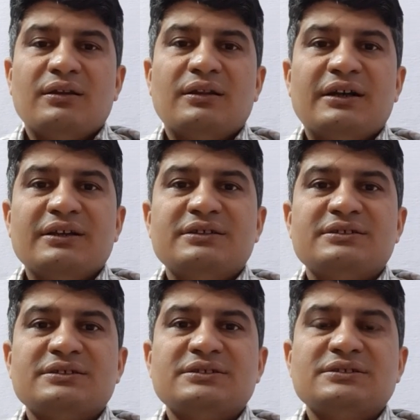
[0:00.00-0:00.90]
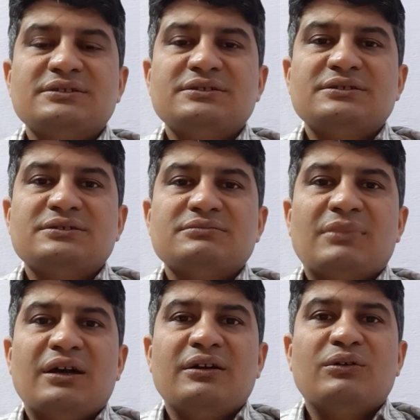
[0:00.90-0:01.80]
That is
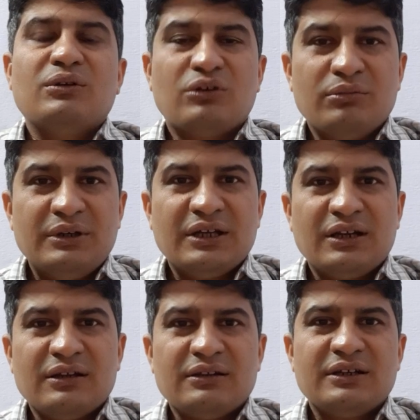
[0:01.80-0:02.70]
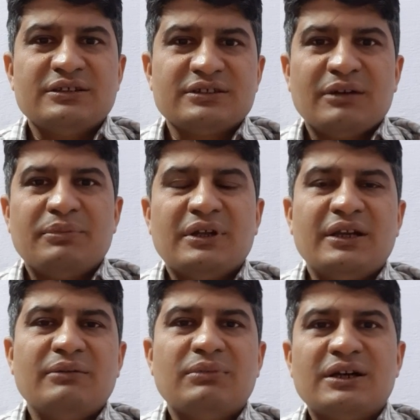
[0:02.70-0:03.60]
by glucometer, that is
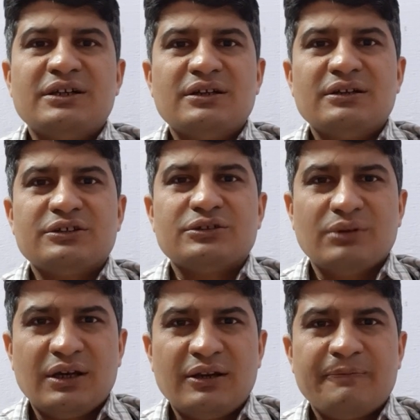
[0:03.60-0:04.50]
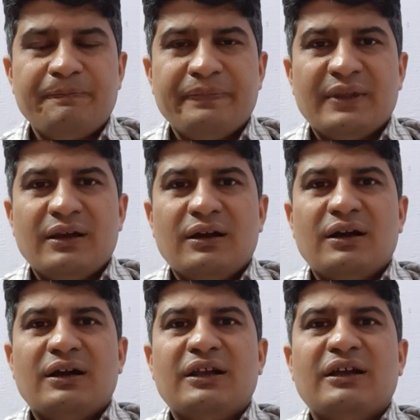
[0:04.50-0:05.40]
capillary blood sugar.
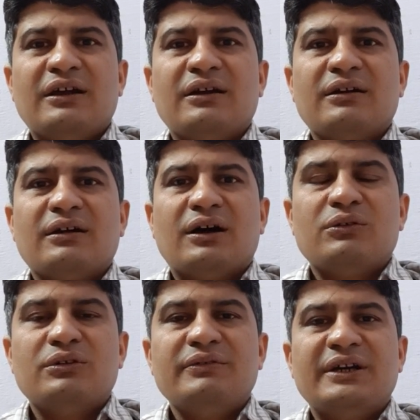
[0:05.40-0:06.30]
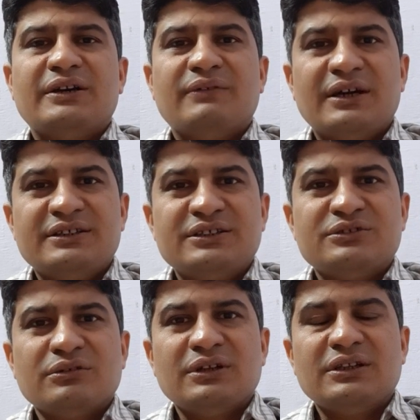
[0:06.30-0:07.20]
And how do we advise
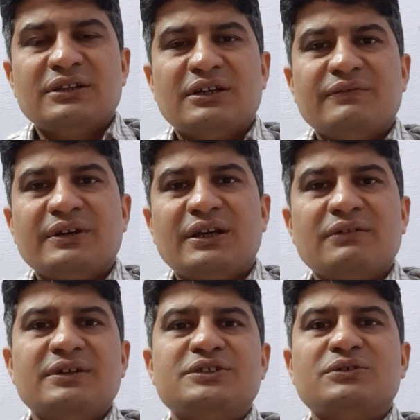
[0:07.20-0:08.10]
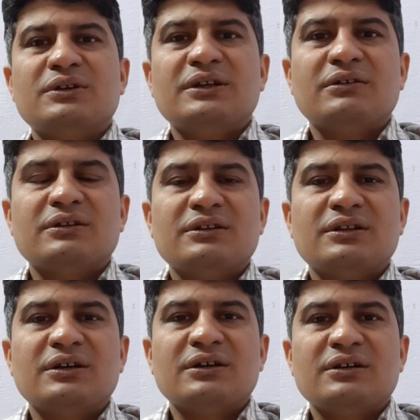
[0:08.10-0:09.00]
insulin? That we give insulin on
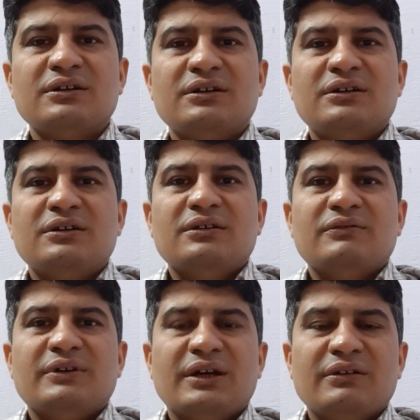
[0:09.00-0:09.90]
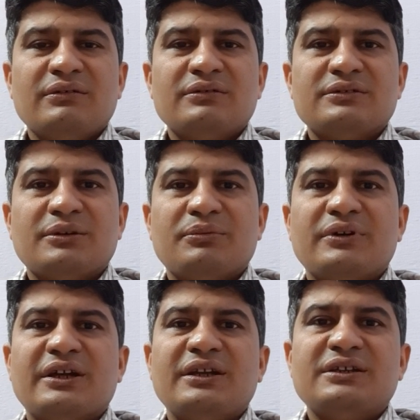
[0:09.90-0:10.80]
the, we give
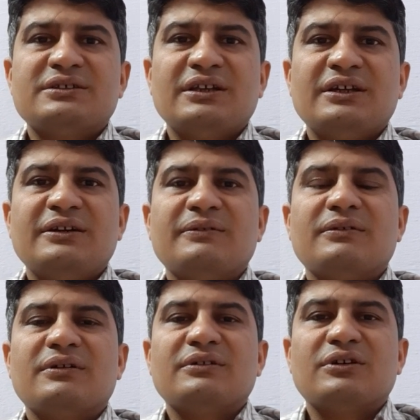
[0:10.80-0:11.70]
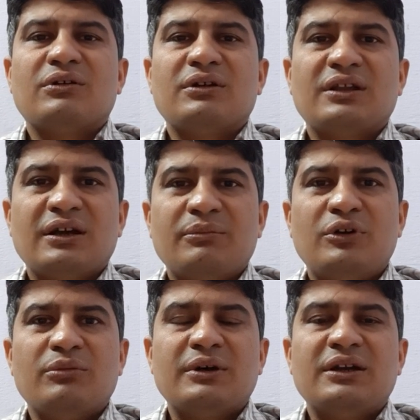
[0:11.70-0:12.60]
subcutaneously on the
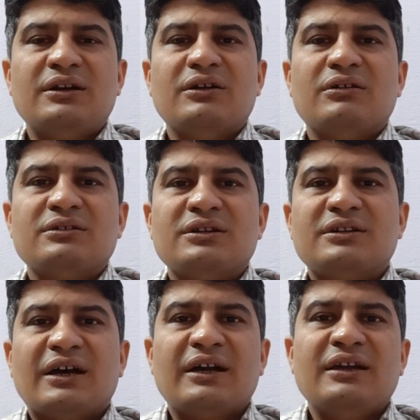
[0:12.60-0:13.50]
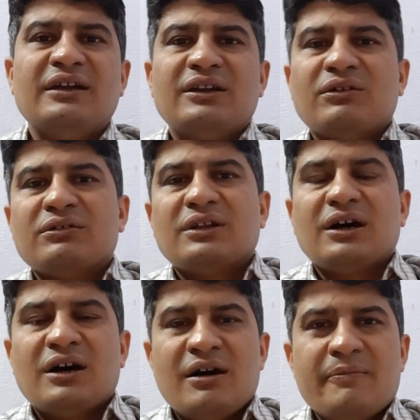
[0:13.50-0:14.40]
abdomen, on the thigh and on the
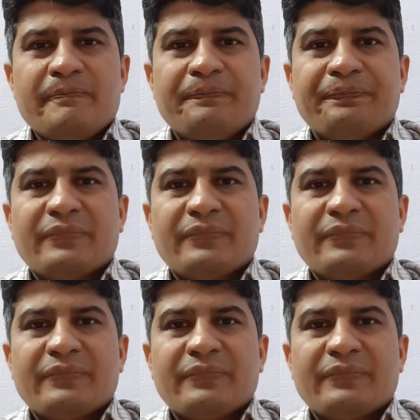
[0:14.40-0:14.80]
arm.